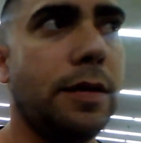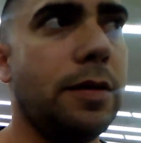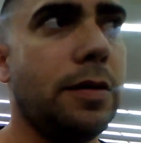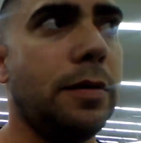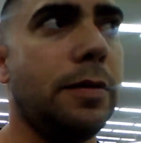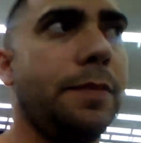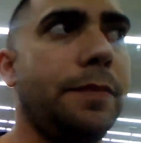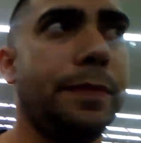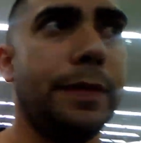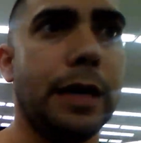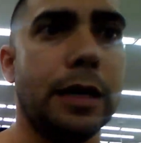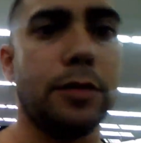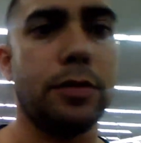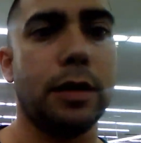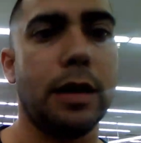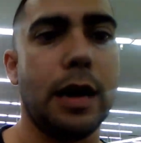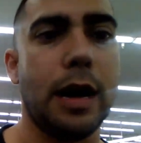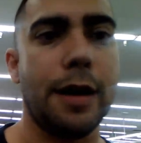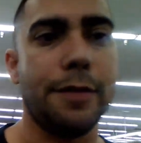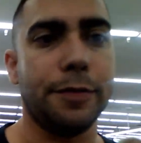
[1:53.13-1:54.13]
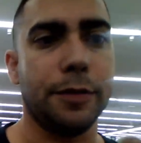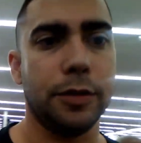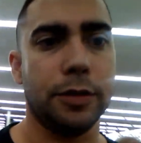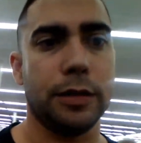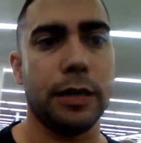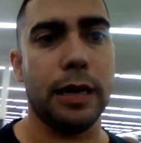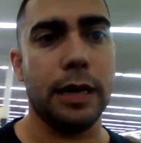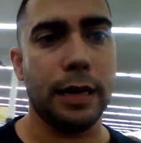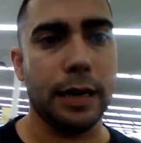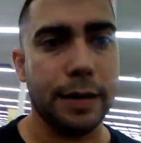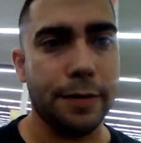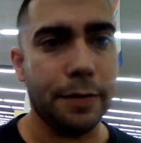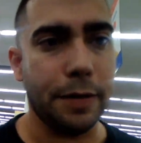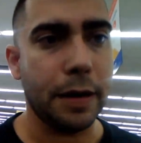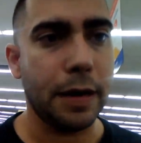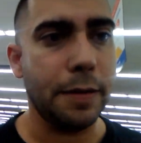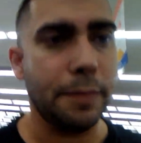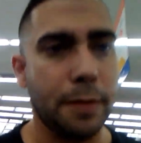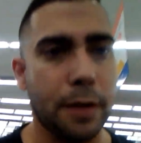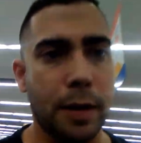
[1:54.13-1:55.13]
know, that's what I have to say. Never
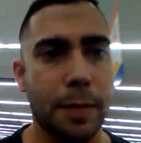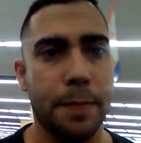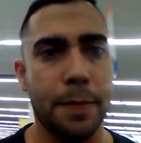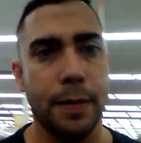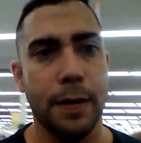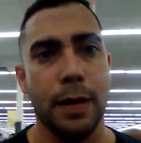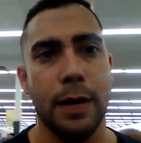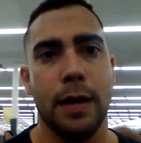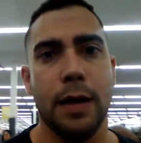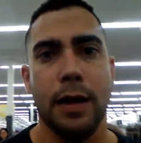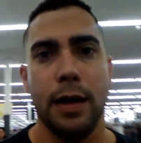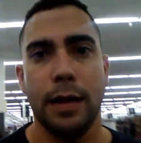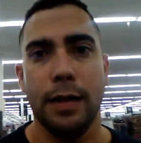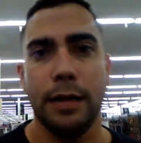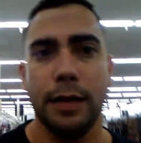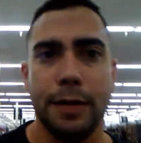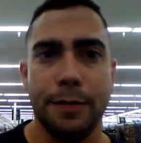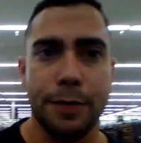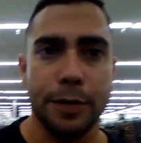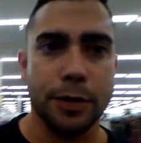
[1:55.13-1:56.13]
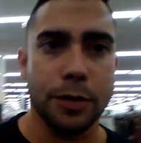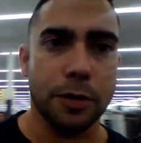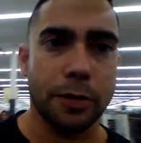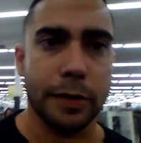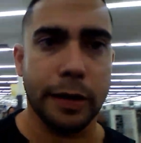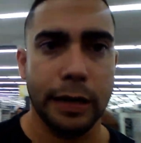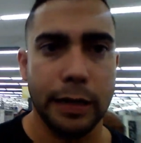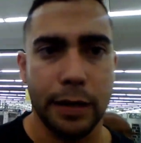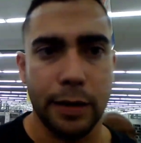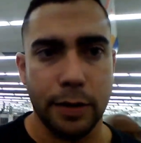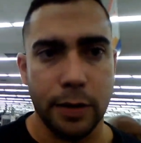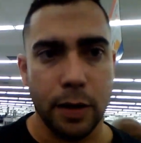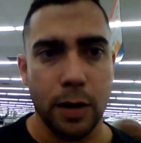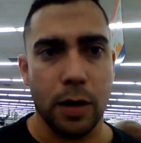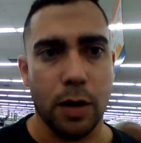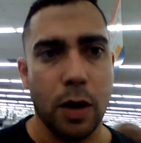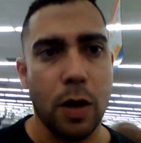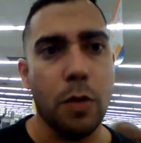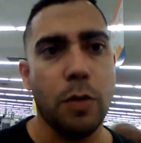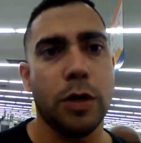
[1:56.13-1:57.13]
give up. Never surrender.
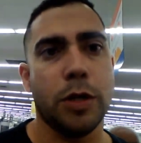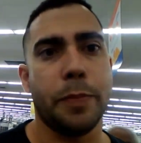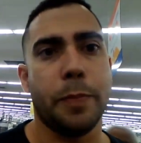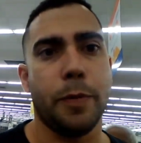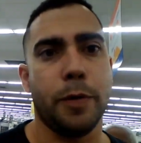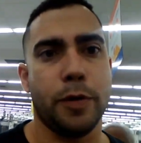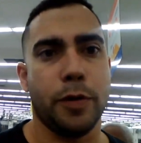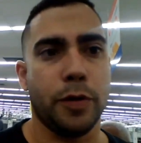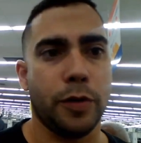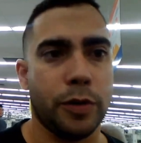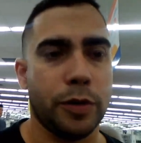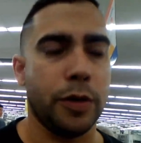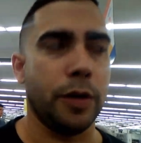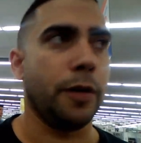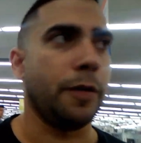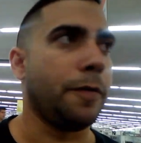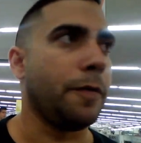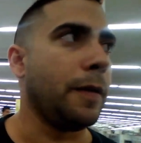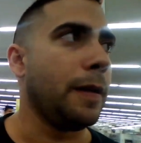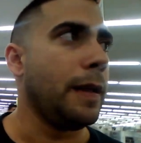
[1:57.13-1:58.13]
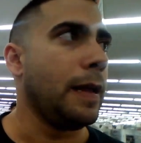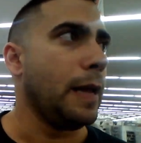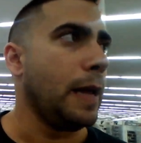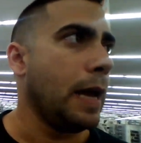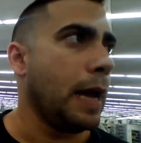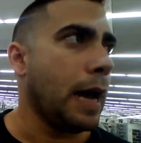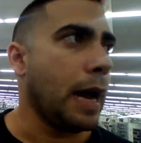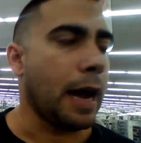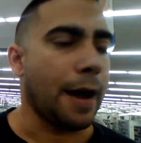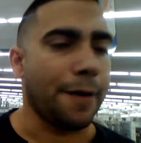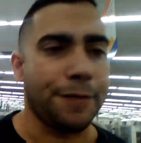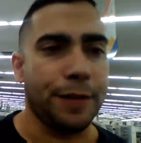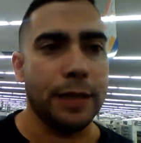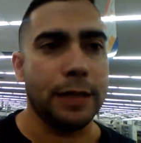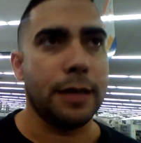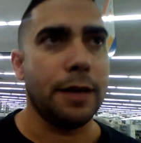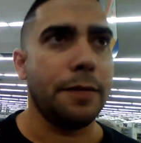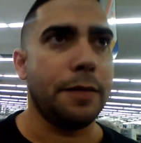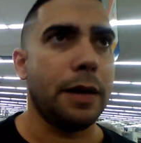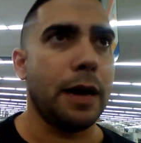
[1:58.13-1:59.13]
Always push yourself. Have
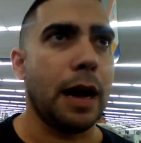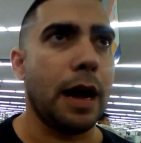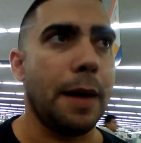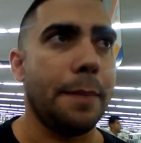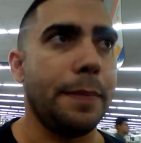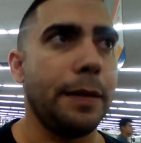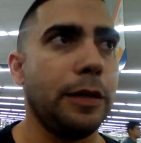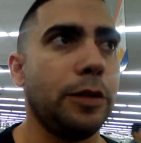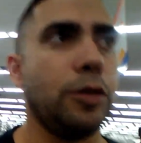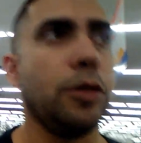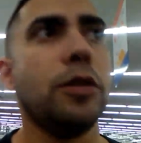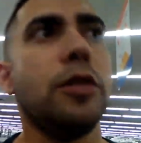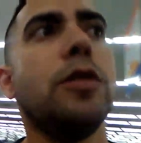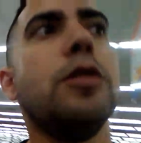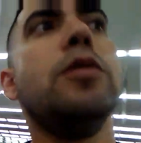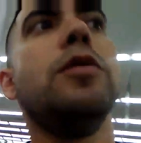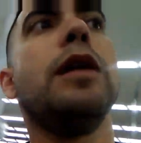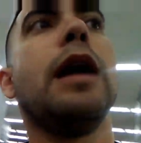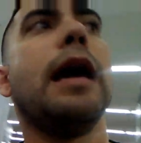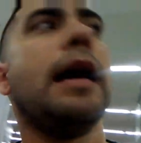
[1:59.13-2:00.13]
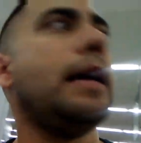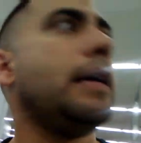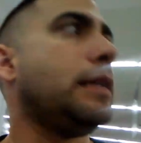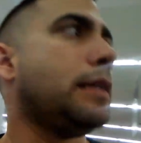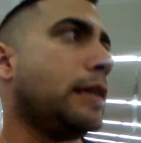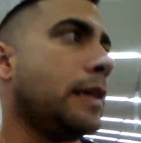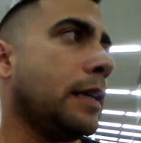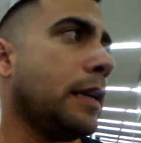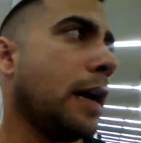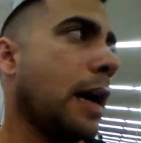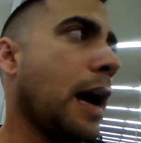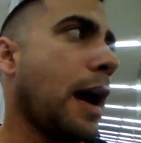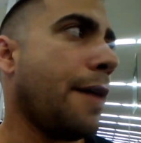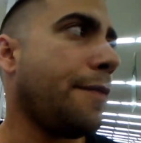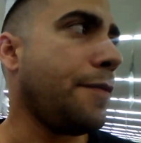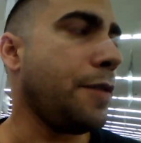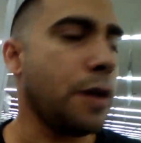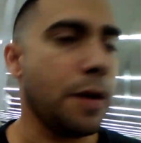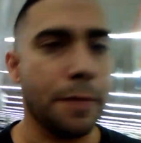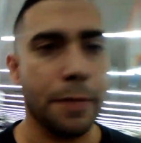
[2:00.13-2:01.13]
this ever happened to you guys?
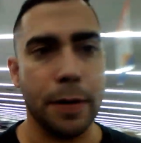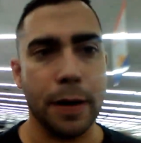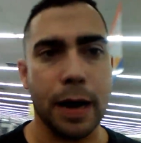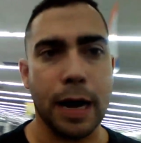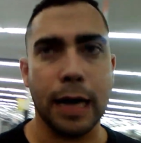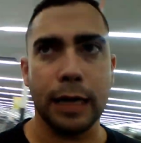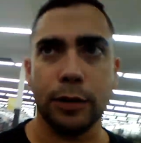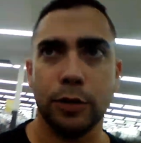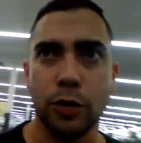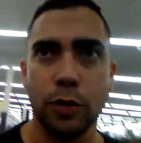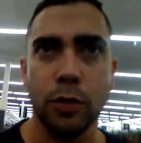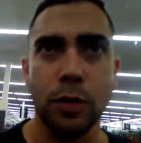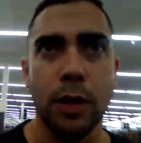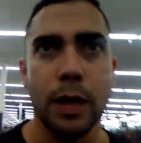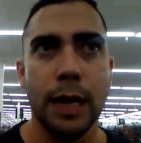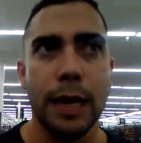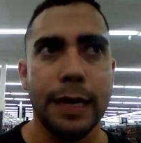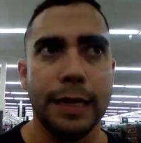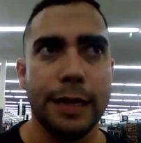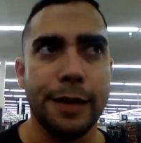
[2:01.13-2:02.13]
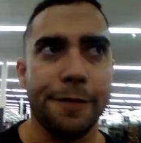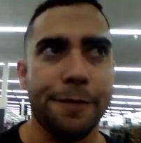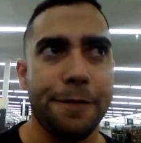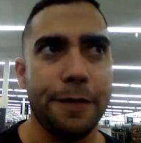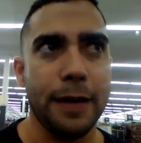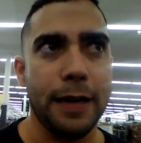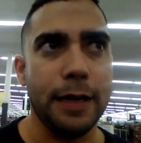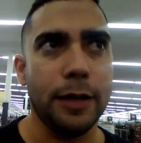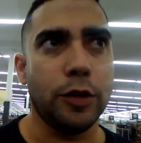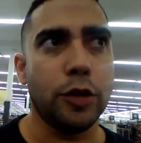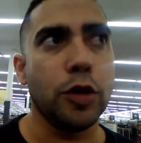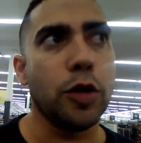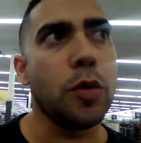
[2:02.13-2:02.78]
Have you ever had the feeling to